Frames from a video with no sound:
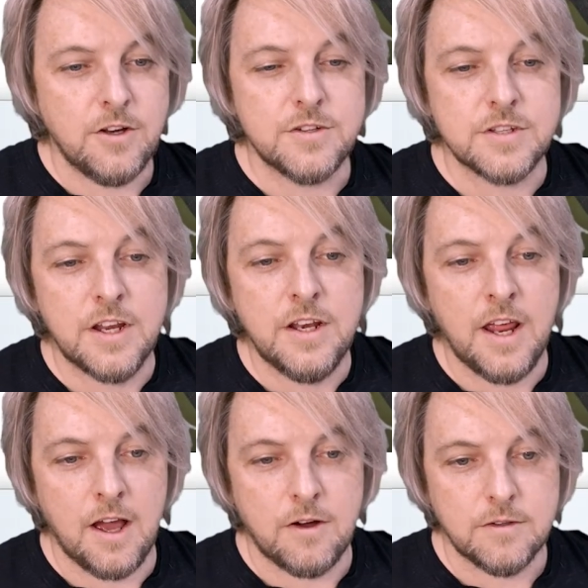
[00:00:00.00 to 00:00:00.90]
you see
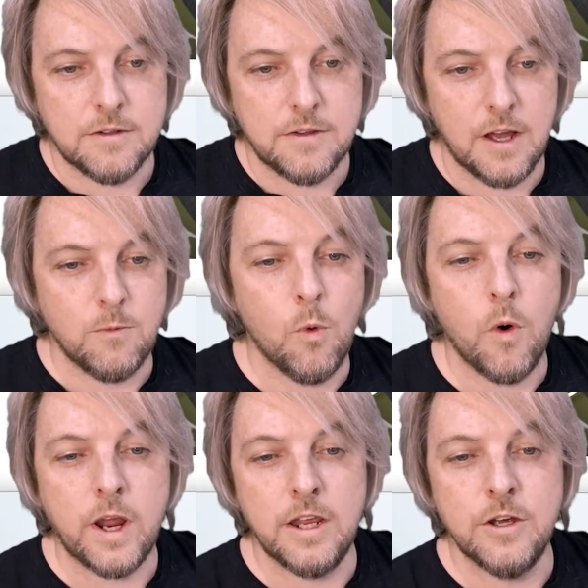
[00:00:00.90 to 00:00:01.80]
now that
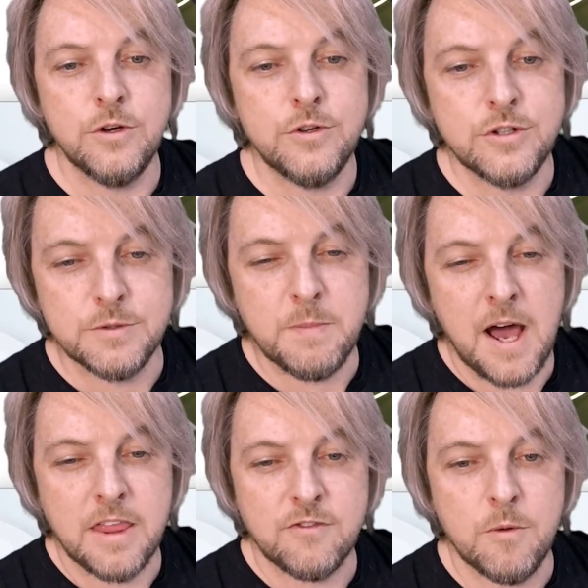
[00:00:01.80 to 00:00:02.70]
walking Yahusha's
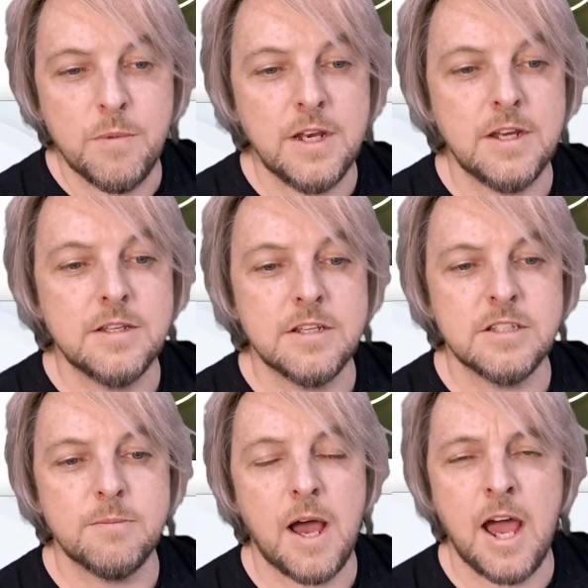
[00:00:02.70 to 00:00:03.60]
path of obedience is
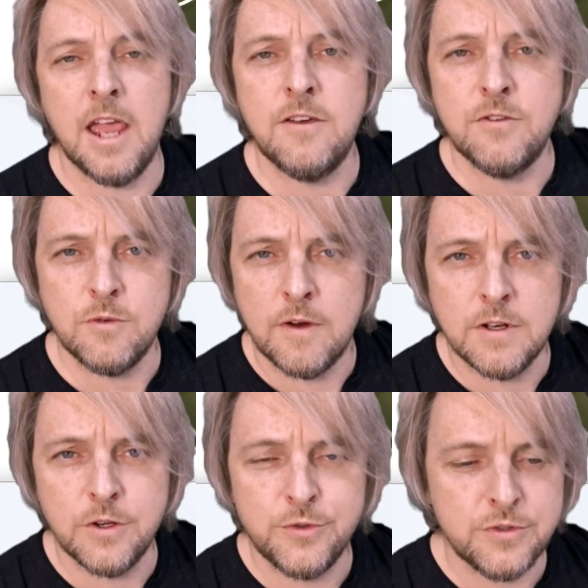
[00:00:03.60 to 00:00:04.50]
a behavior
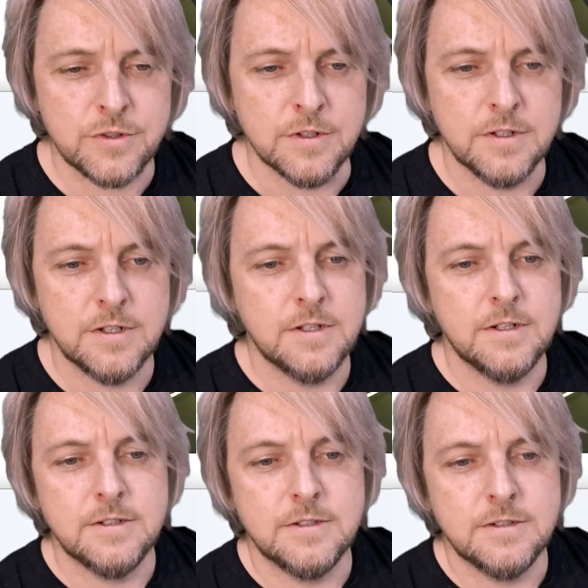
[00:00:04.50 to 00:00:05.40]
revolution?
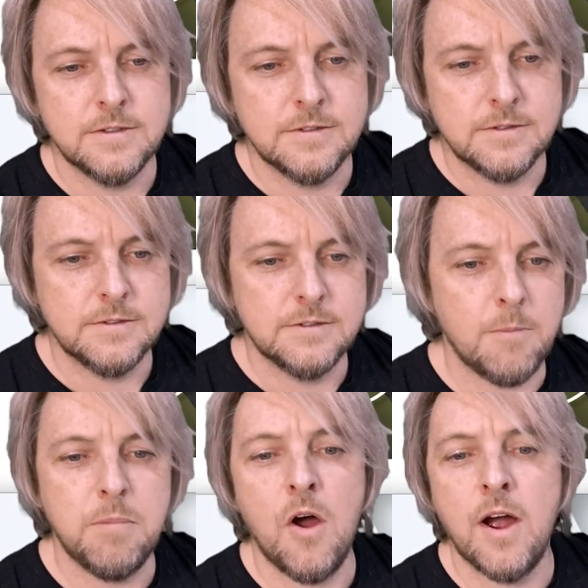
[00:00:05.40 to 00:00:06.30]

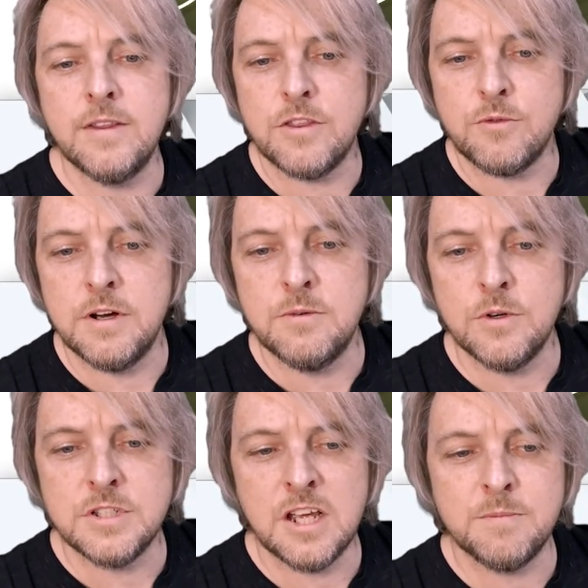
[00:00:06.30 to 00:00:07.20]
Applying the 3
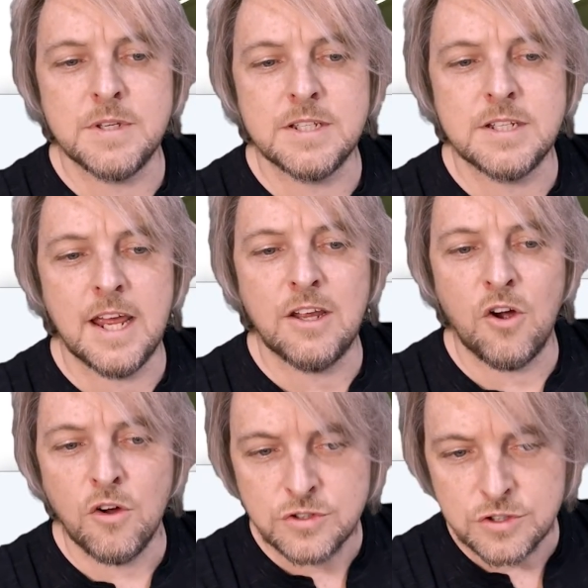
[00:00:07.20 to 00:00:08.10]
rules helps us stay
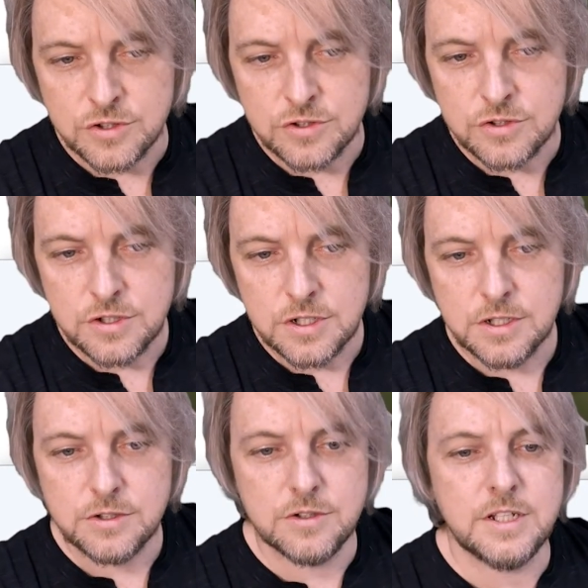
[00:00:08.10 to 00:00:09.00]
conscious
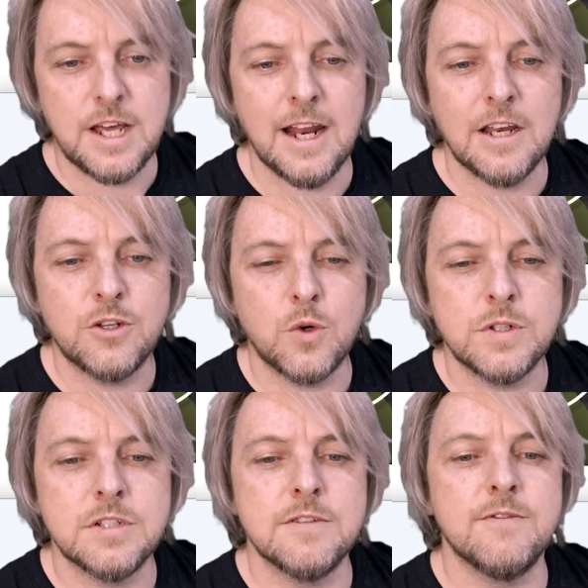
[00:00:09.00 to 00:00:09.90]
to the daily
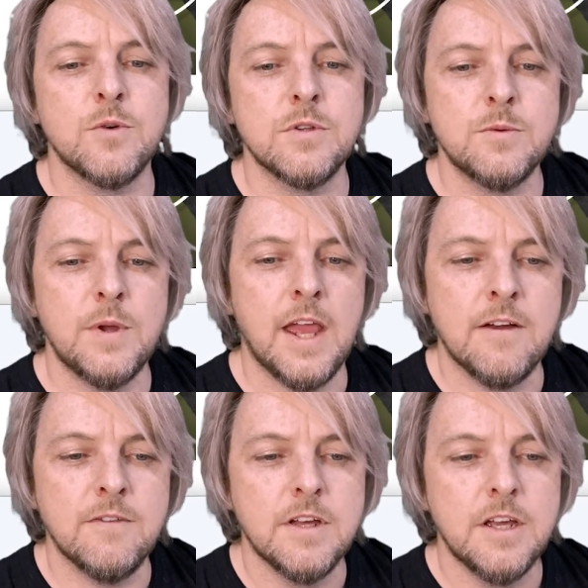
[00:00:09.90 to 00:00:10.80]
choices of thoughts we
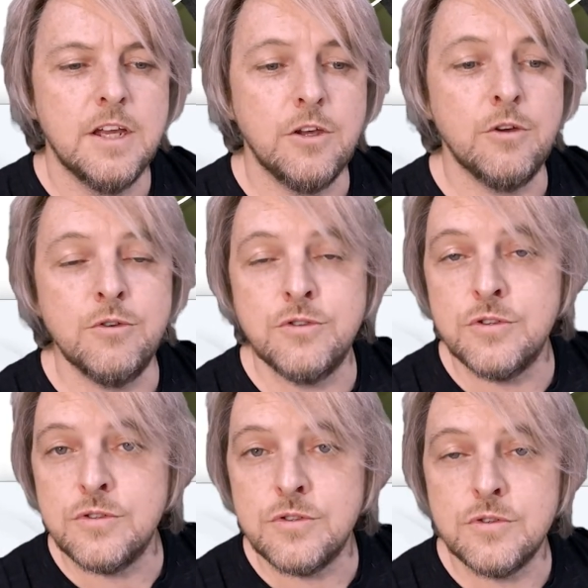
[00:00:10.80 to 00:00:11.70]
have,
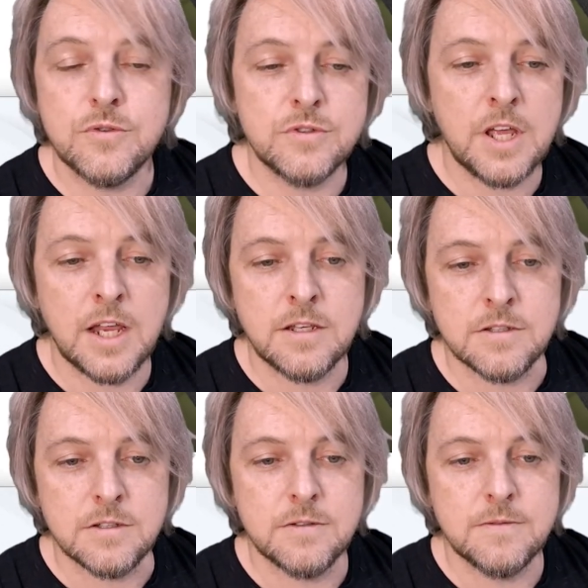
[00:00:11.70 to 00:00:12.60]
Yahusha's or Satan's.